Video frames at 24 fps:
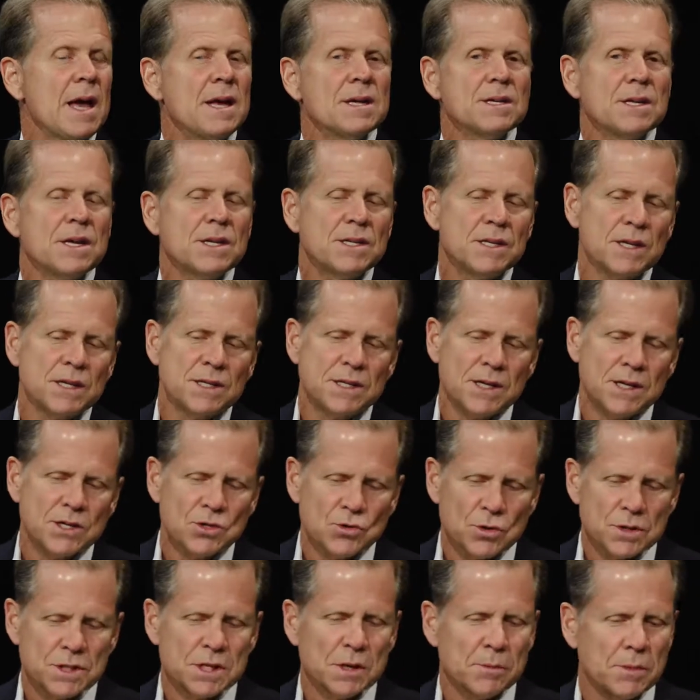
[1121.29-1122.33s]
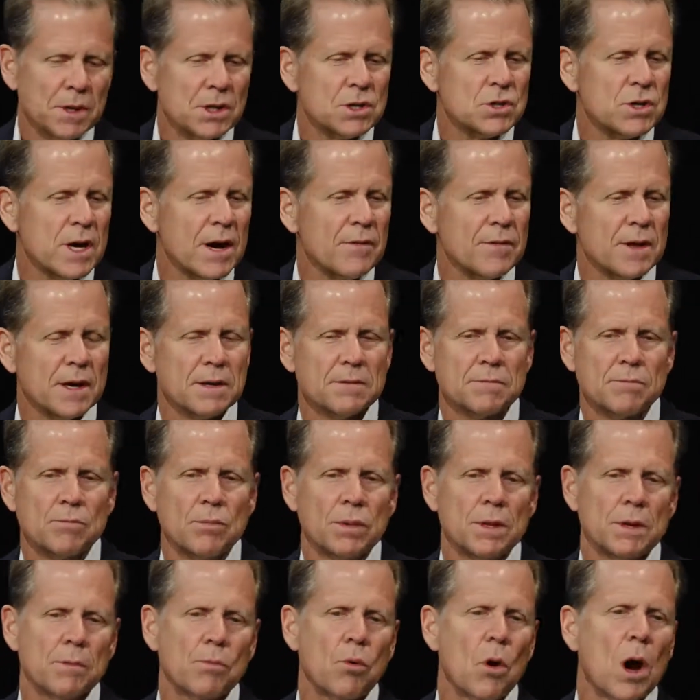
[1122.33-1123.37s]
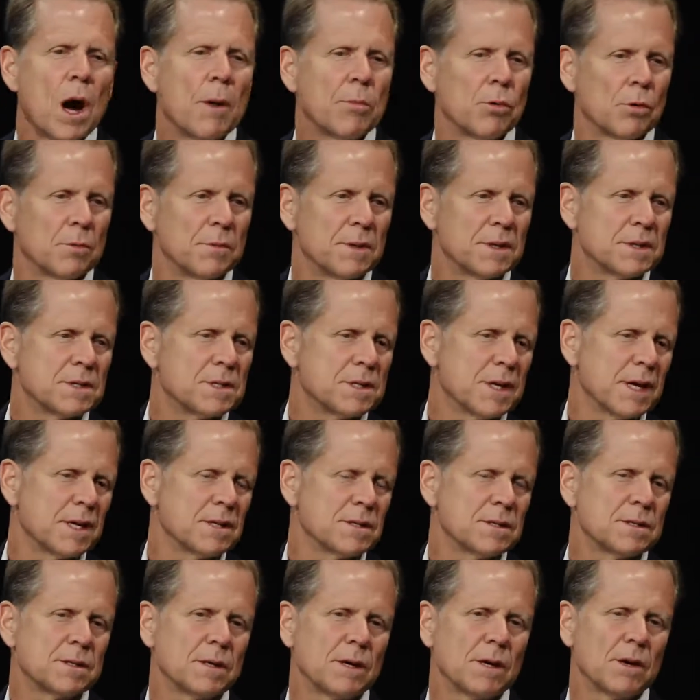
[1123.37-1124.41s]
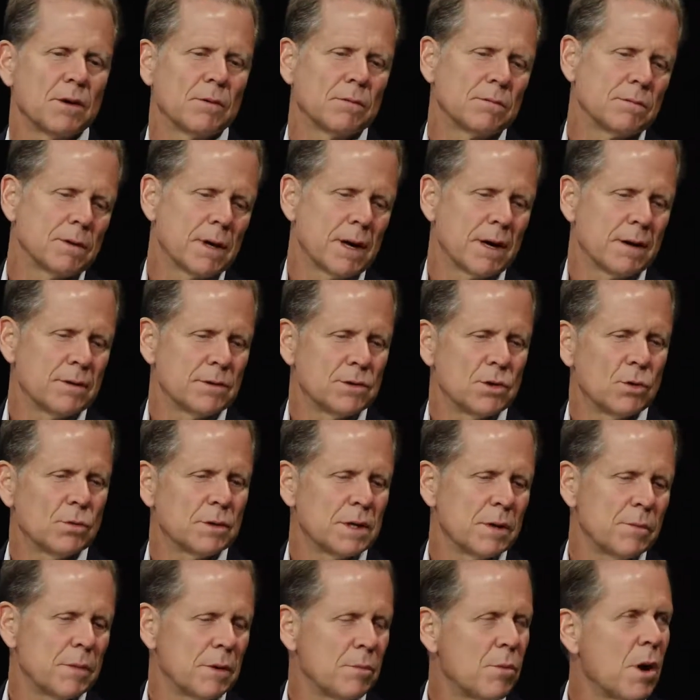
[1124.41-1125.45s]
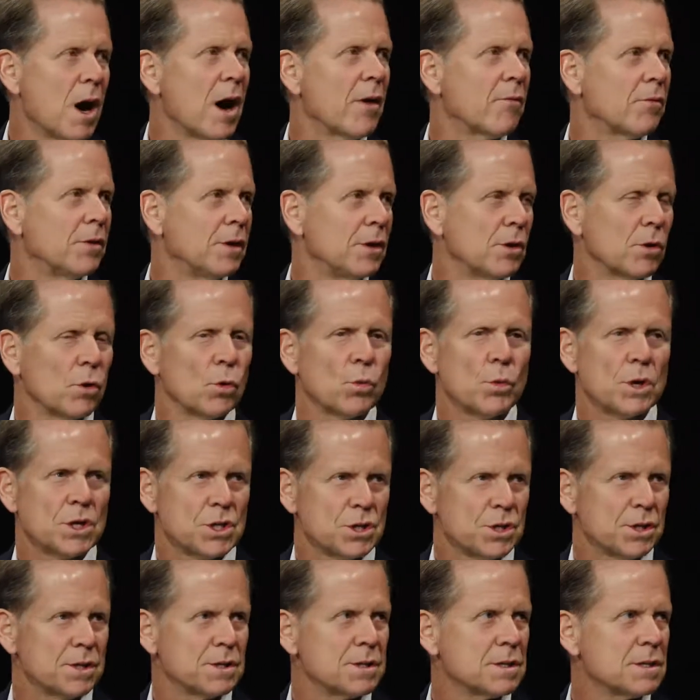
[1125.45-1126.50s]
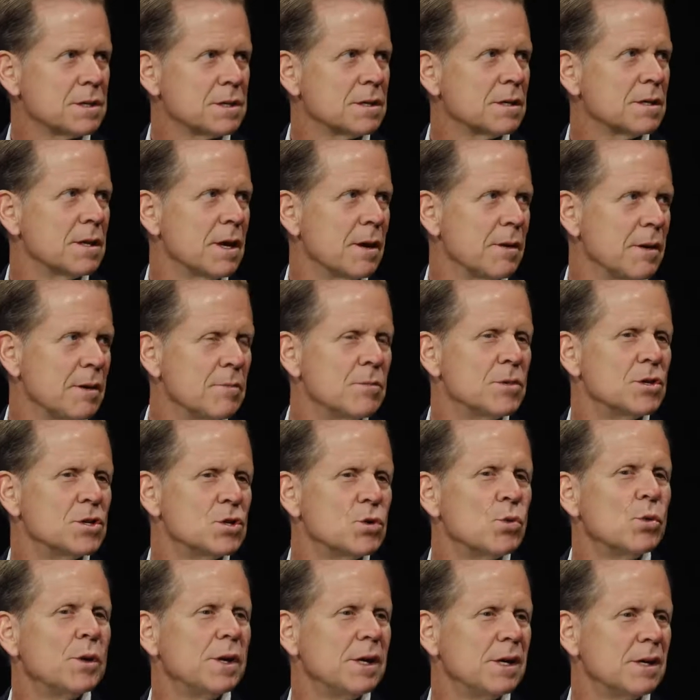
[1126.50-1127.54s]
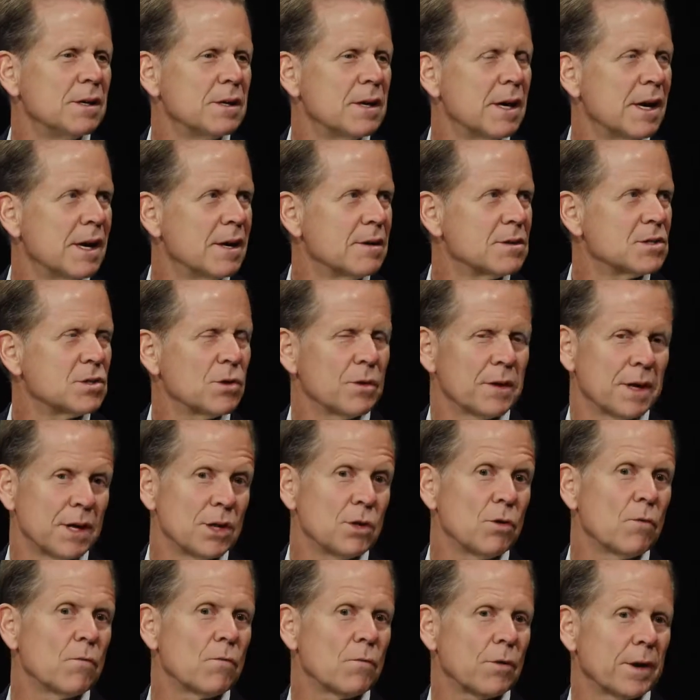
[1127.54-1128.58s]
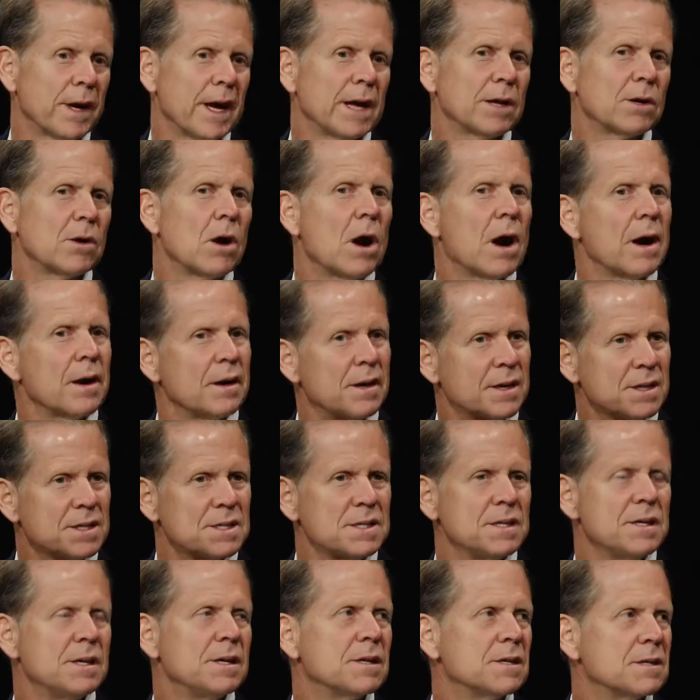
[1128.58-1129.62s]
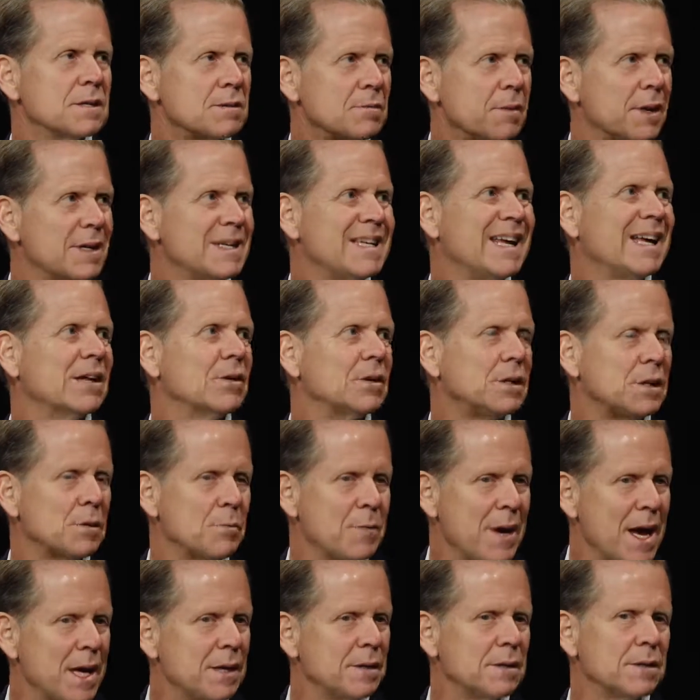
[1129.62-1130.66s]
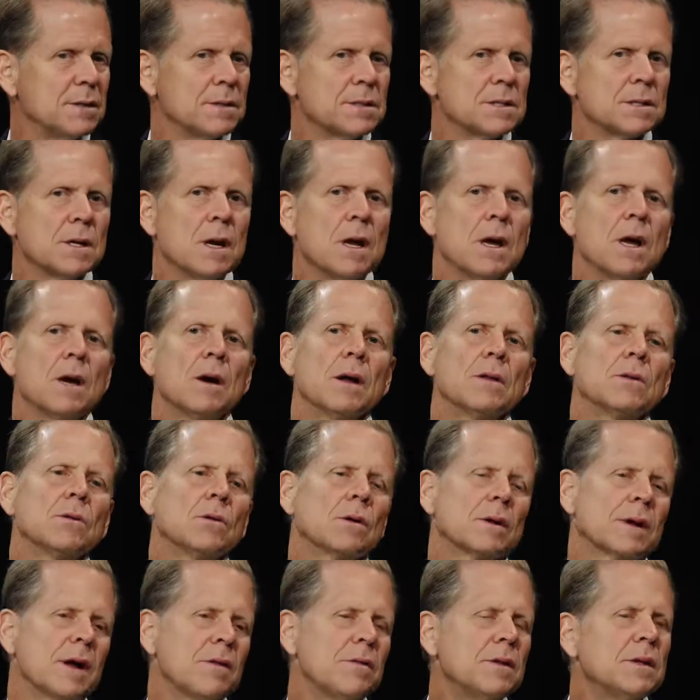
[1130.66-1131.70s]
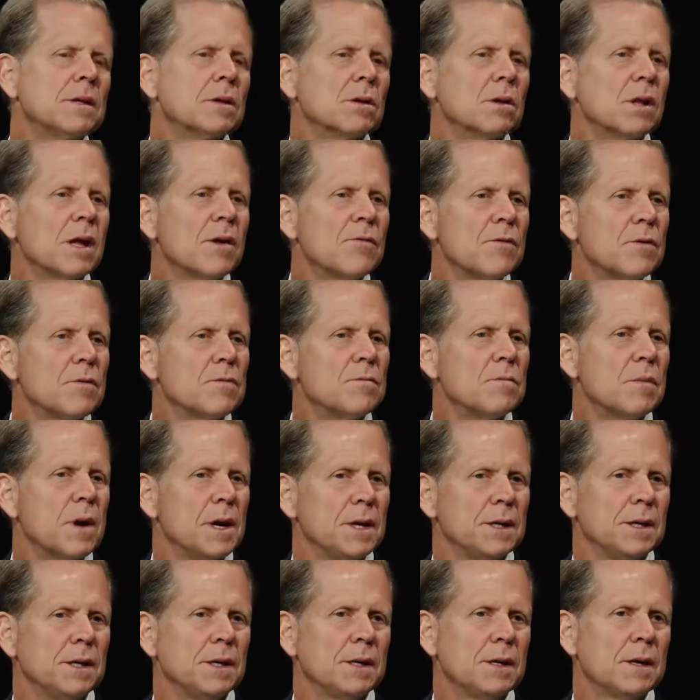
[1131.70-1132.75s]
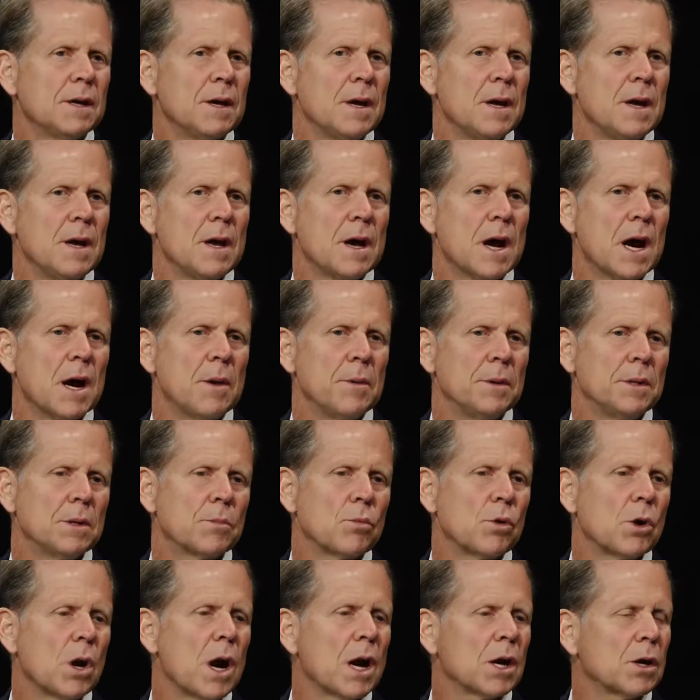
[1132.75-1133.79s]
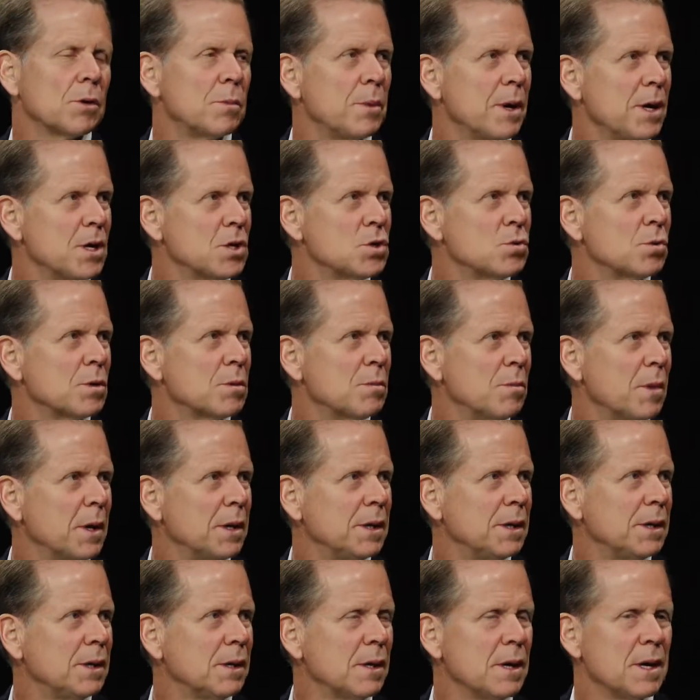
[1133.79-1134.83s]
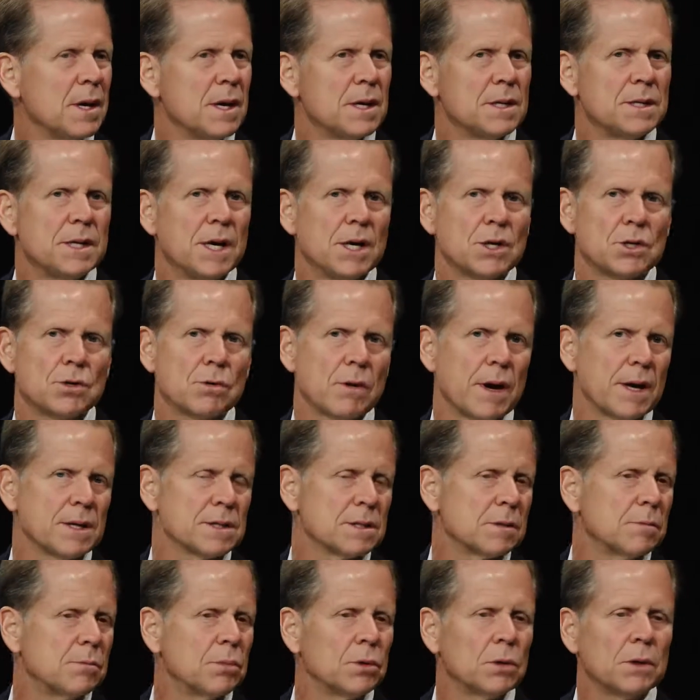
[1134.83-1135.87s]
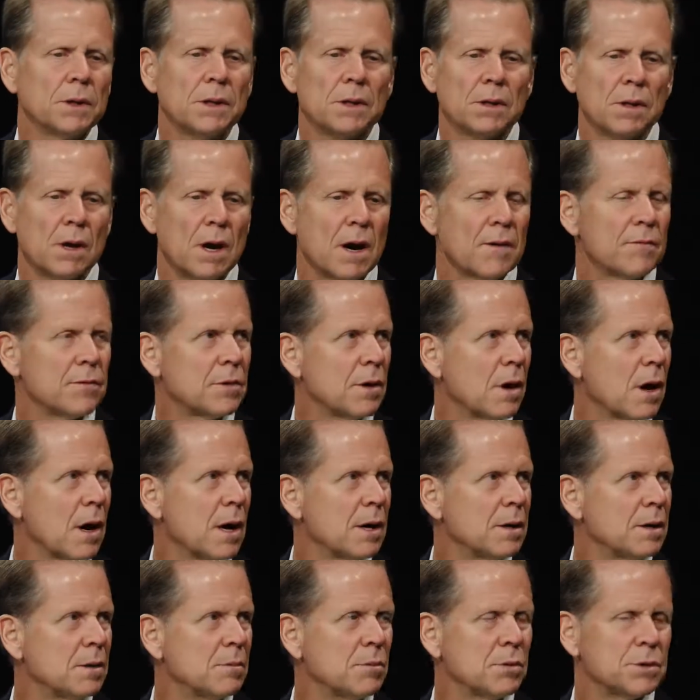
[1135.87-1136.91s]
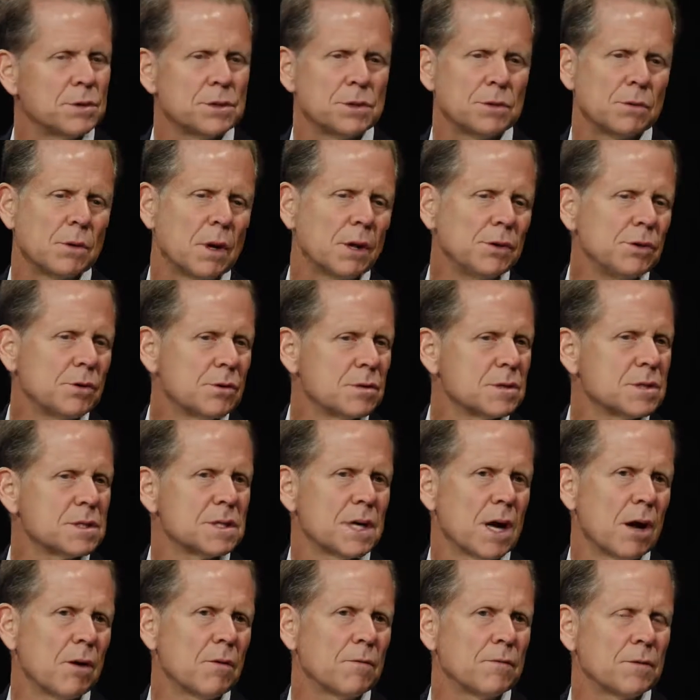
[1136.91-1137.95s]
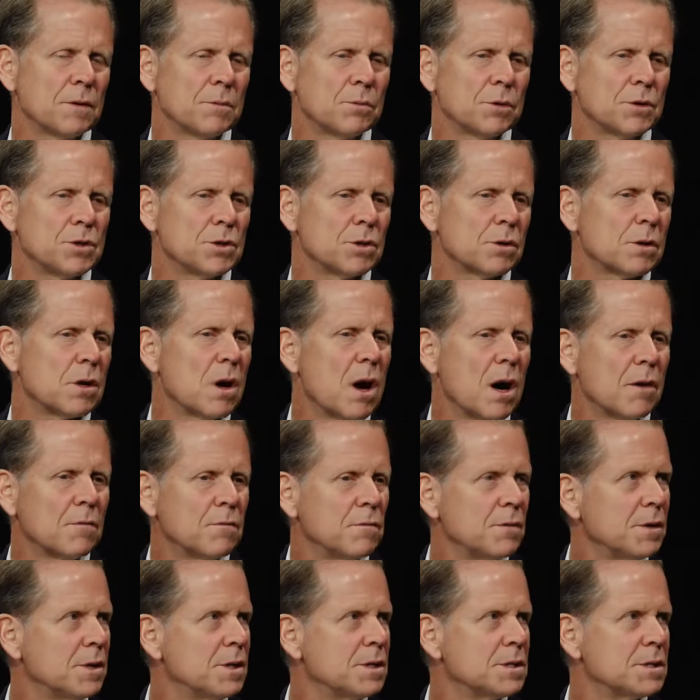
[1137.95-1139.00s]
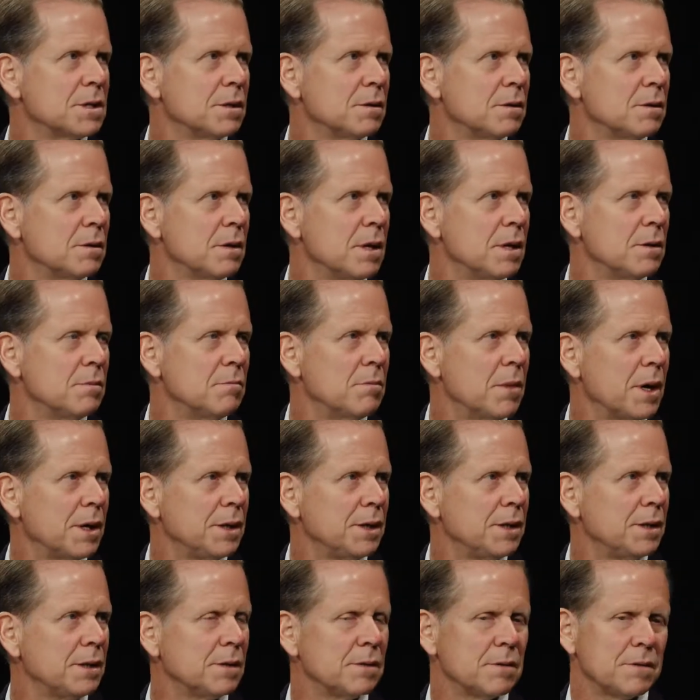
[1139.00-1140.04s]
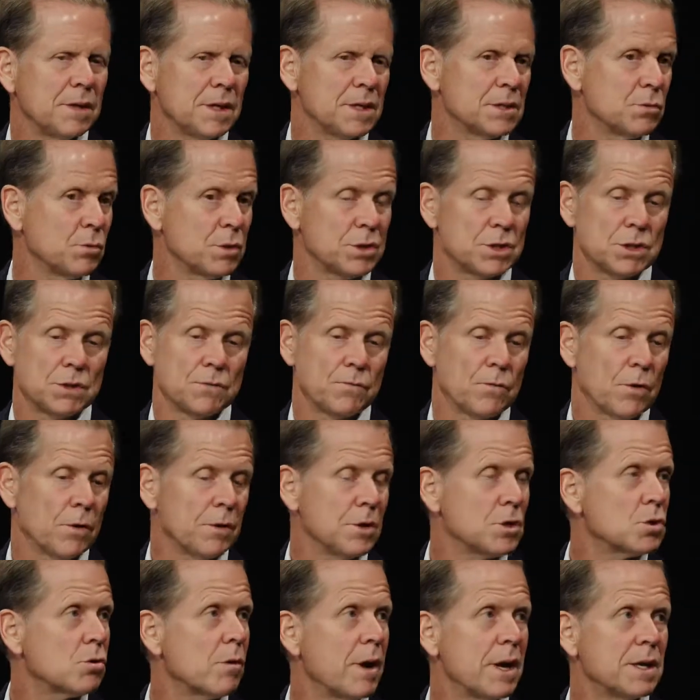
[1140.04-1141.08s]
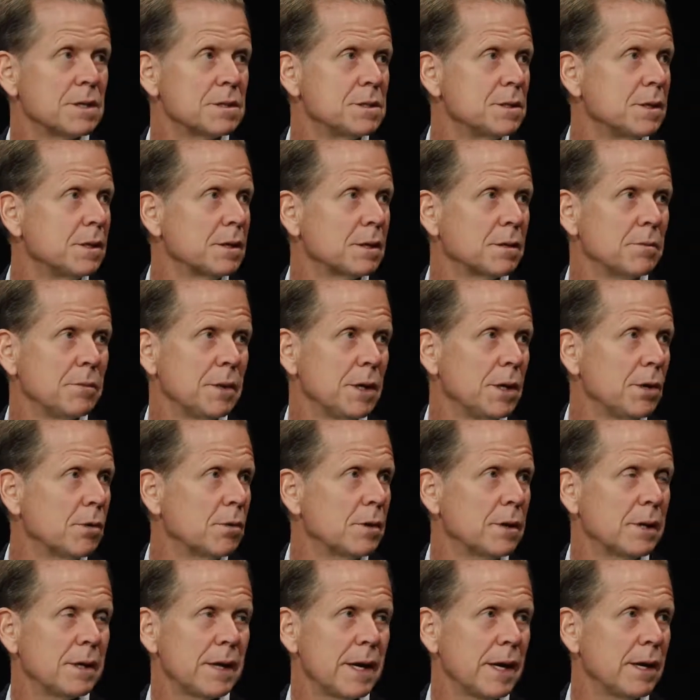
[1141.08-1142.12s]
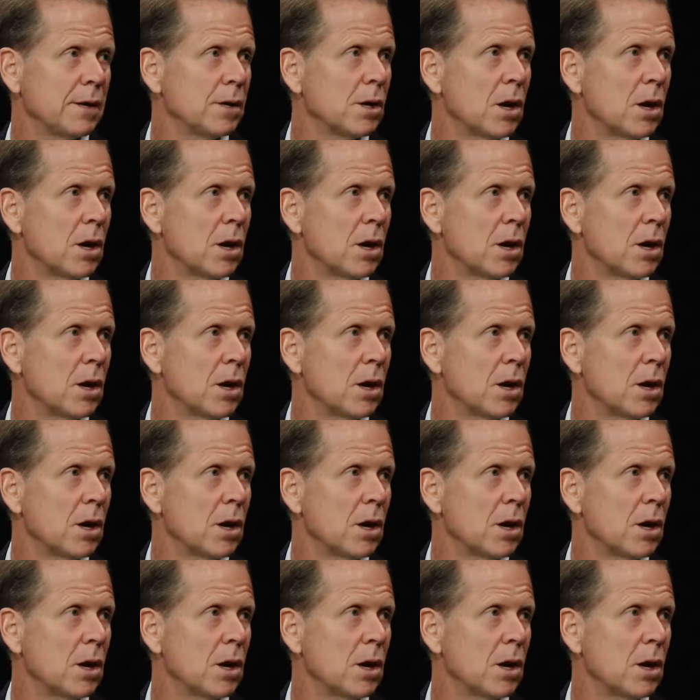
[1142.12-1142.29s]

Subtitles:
it's interesting because you have the proverb that says, don't give me poverty or riches in between, so that I don't forget God and I see my daily dependence. I think the love of money and the preoccupation with money takes your eyes completely off God. It puts you on yourself. It puts your confidence in money and things, which is very transient. It can be here today and